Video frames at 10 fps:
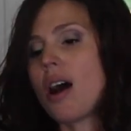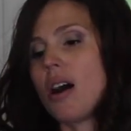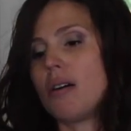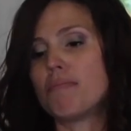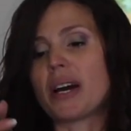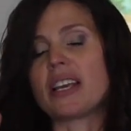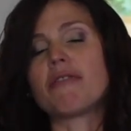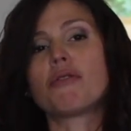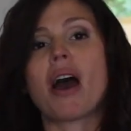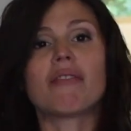but
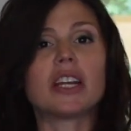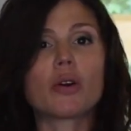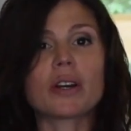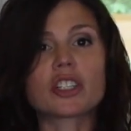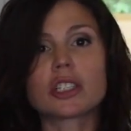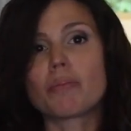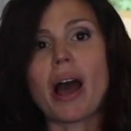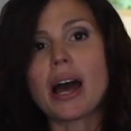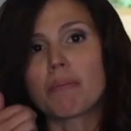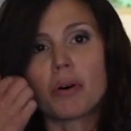if you have any questions
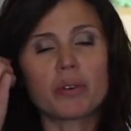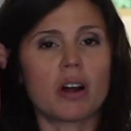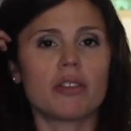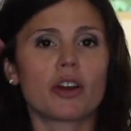about how to put one on,